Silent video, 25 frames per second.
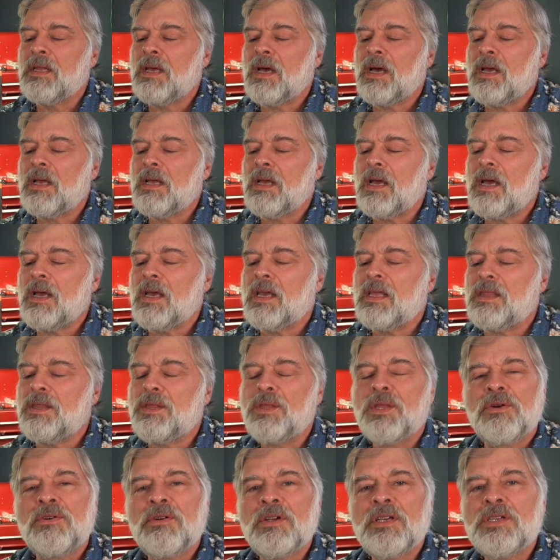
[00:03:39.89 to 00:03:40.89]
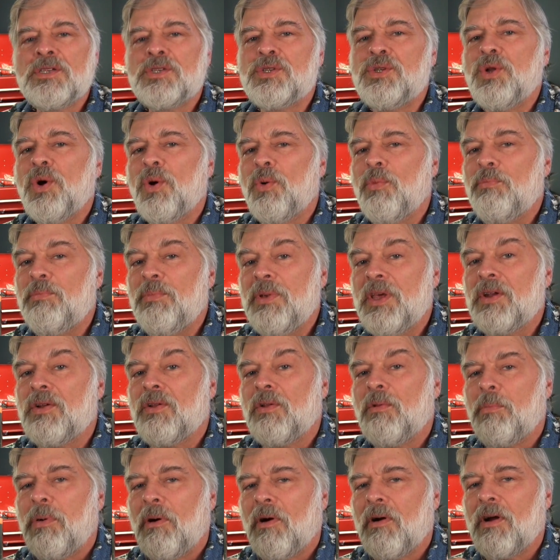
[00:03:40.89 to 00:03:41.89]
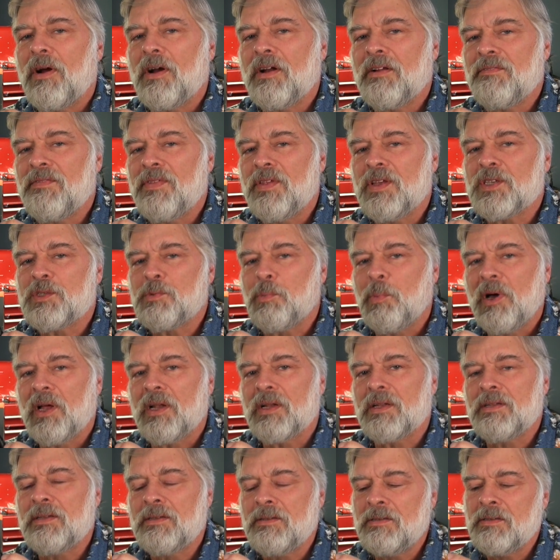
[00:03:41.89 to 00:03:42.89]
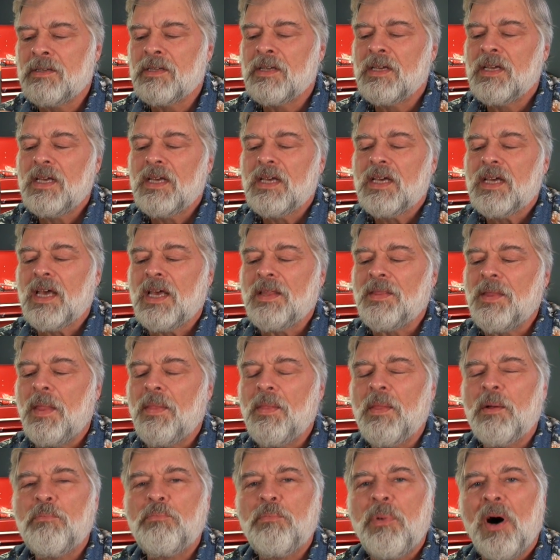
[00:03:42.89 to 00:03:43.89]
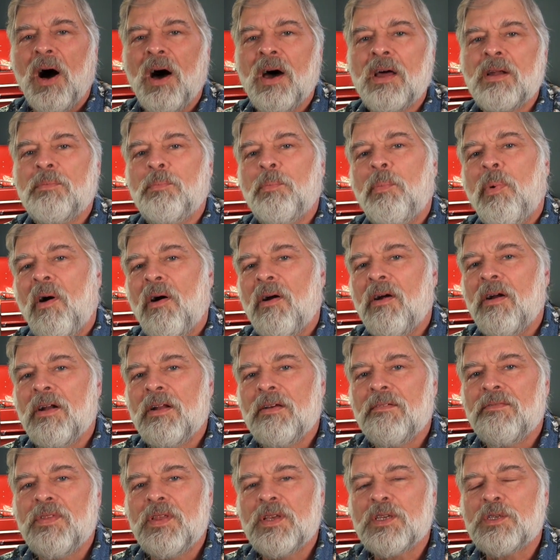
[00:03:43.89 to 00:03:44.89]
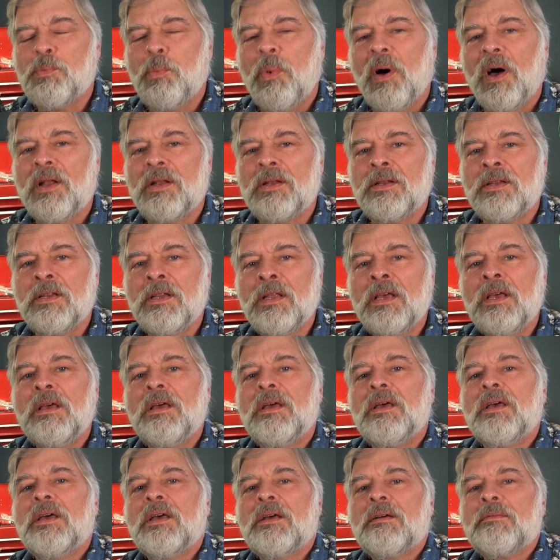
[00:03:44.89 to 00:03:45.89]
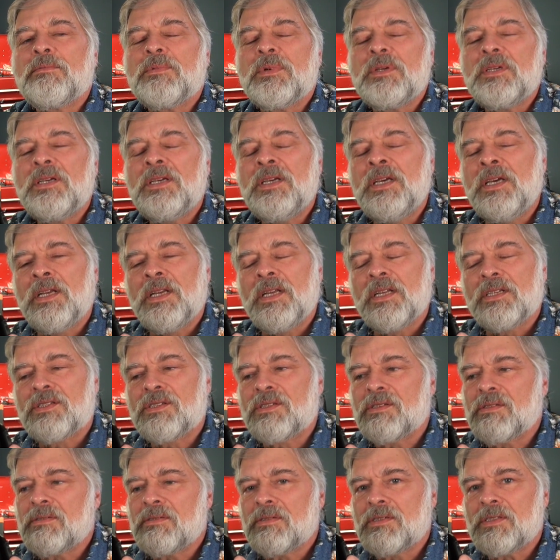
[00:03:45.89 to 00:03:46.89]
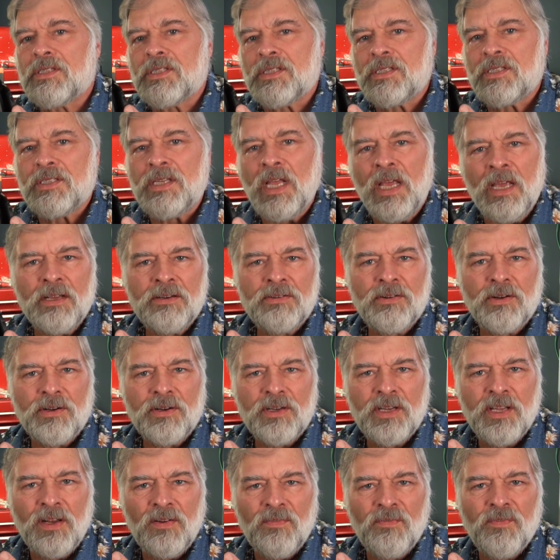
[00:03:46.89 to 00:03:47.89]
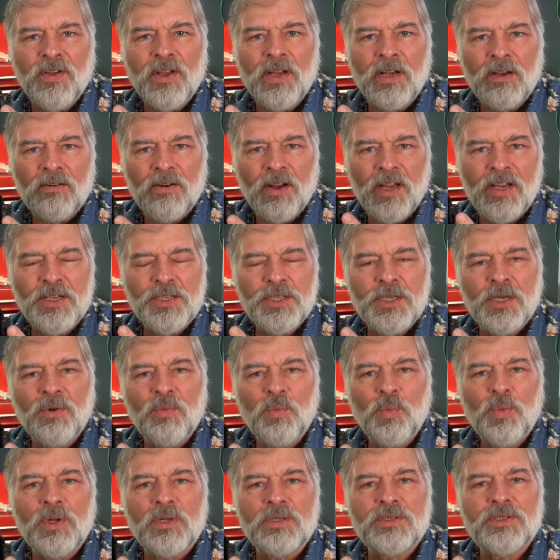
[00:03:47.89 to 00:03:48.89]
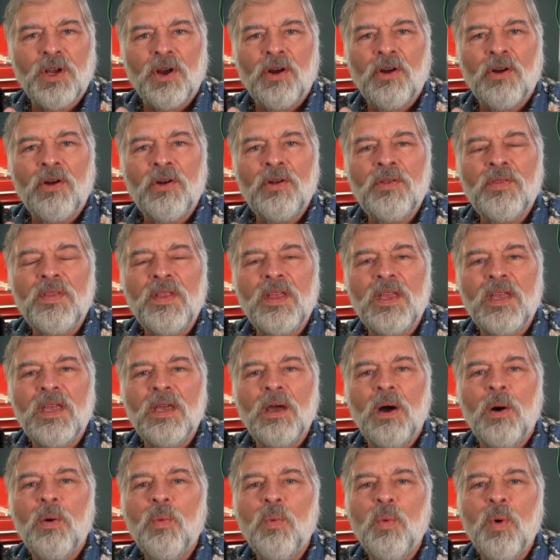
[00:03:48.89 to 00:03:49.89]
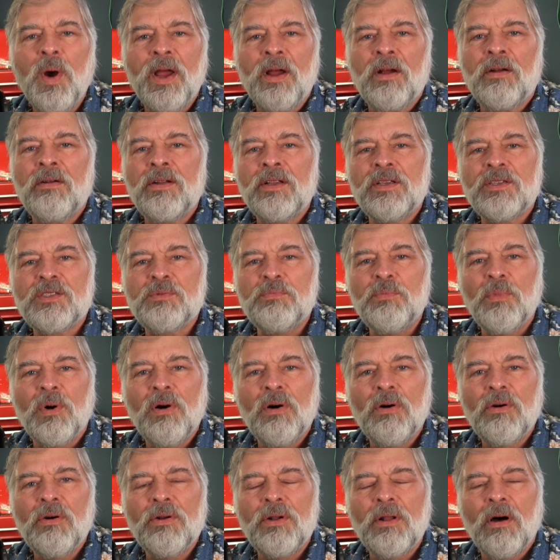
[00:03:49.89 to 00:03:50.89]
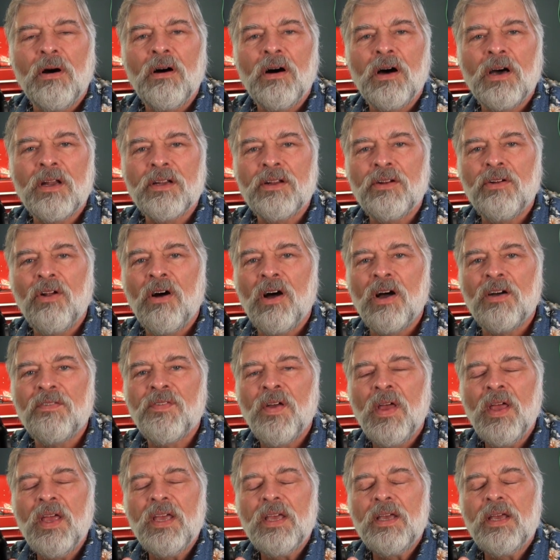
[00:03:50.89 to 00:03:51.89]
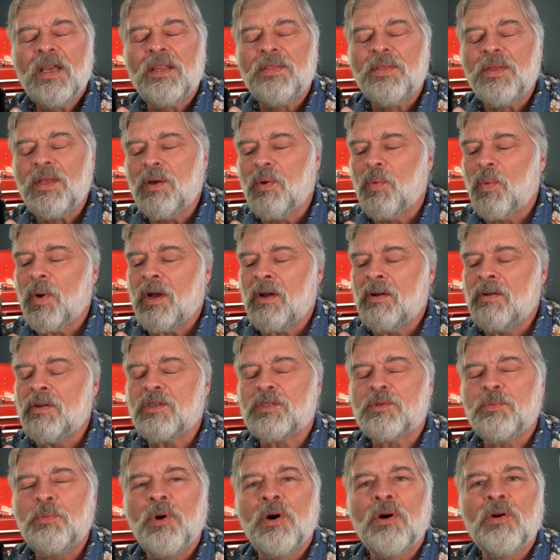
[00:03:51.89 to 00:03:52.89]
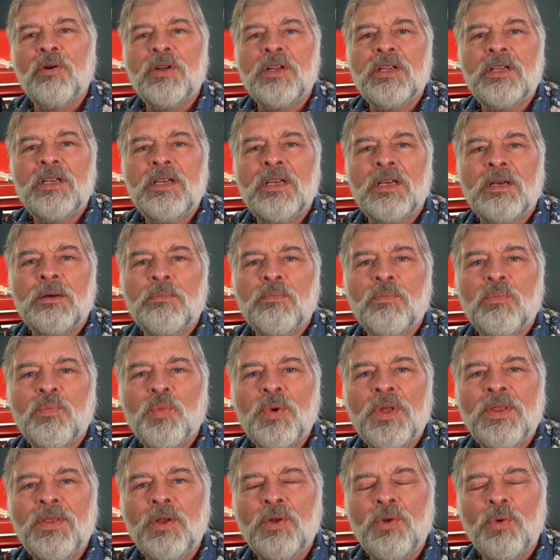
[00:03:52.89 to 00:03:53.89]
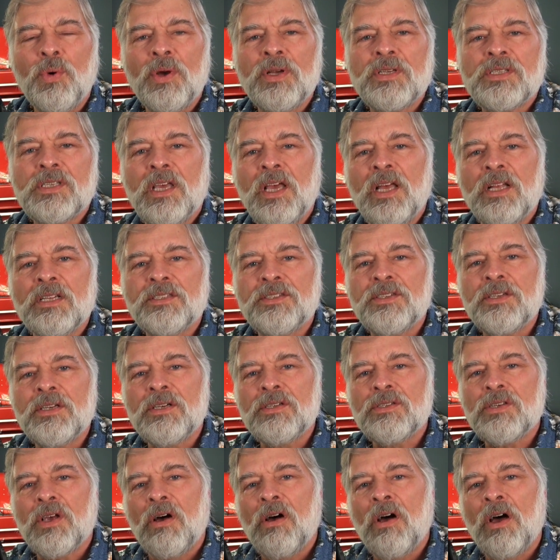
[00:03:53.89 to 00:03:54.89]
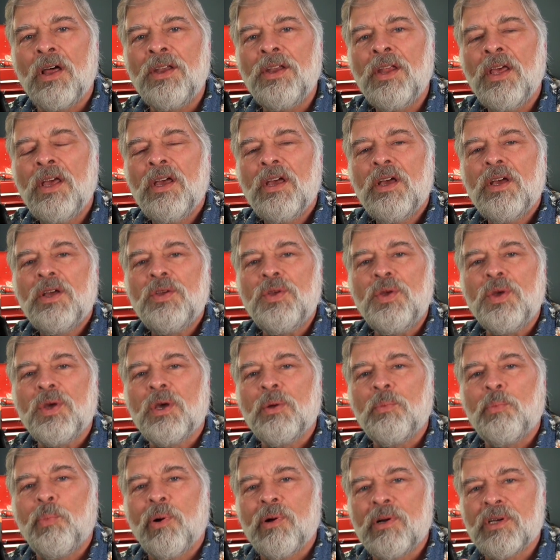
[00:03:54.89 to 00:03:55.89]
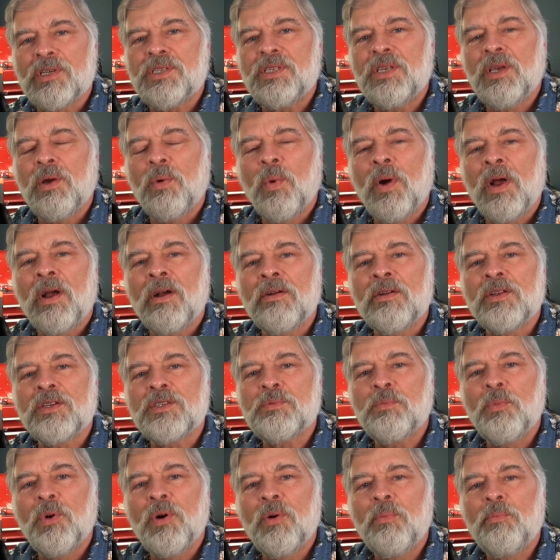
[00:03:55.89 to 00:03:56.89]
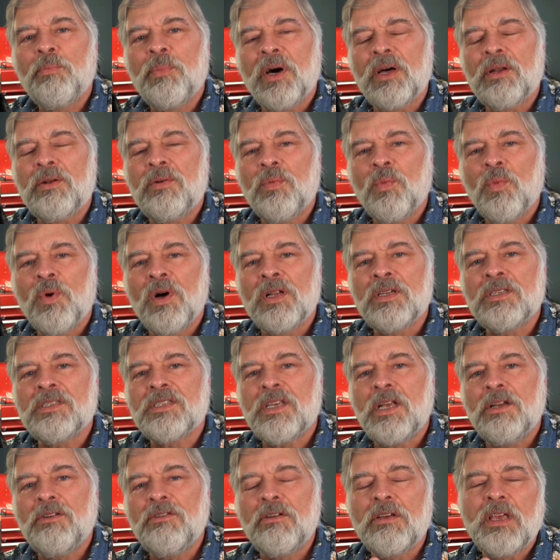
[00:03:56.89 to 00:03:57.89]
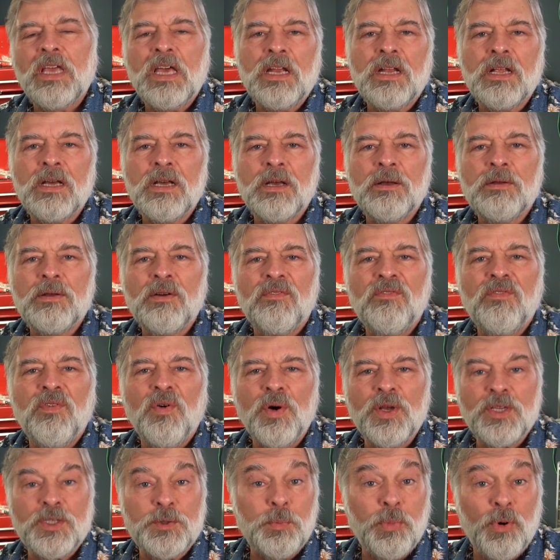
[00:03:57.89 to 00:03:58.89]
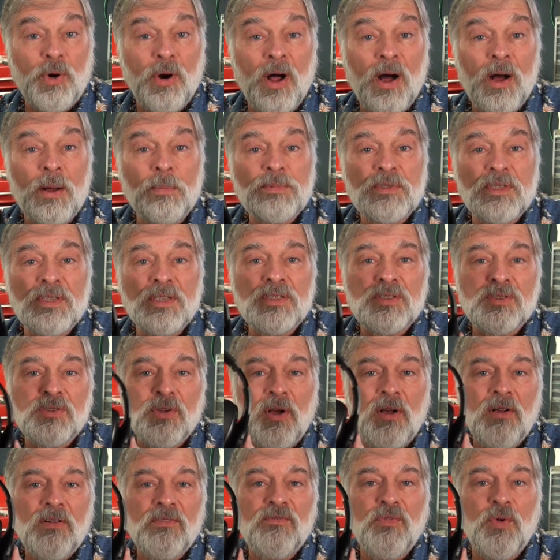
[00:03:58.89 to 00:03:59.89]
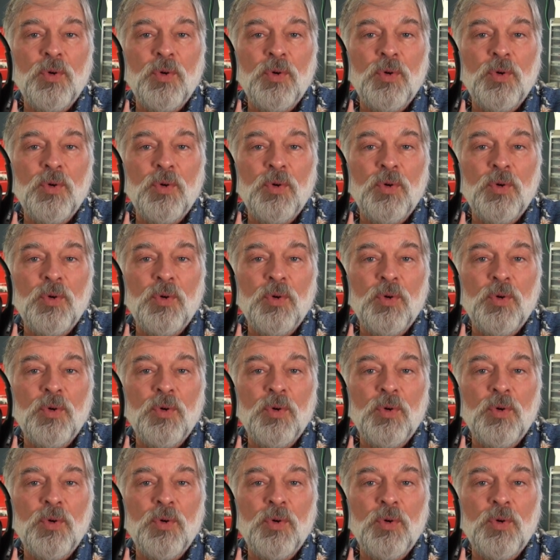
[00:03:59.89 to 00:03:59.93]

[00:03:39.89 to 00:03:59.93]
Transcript: I, I, there is no middle part of this button. And then the bottom part of this button in its standard configuration will turn the awareness mode on and off. In the awareness mode, um, when the noise canceling is on, you can push the awareness button once and you'll get a, a voice prompt. These are all